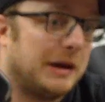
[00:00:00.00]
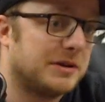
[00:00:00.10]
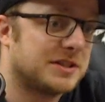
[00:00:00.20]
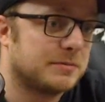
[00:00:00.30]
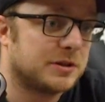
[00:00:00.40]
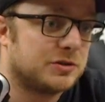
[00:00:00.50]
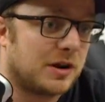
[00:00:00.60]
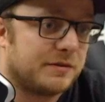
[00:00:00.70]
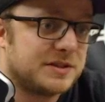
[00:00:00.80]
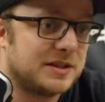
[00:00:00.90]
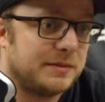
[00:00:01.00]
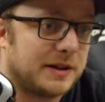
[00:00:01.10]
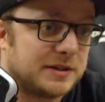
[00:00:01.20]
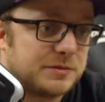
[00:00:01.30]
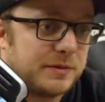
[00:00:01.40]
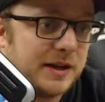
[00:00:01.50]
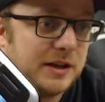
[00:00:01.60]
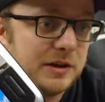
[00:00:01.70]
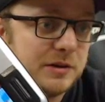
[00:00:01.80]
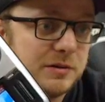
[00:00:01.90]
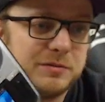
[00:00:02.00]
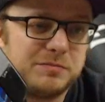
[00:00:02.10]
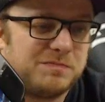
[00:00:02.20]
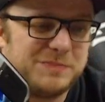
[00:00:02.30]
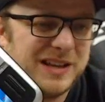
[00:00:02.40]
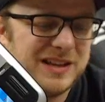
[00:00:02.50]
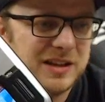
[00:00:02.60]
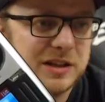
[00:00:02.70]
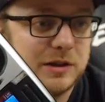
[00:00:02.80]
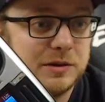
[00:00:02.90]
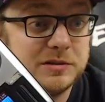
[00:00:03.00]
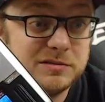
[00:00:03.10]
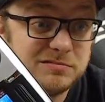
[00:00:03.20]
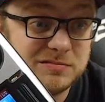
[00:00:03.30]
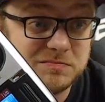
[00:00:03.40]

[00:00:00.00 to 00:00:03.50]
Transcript: There was some controversy about this radio being a clone.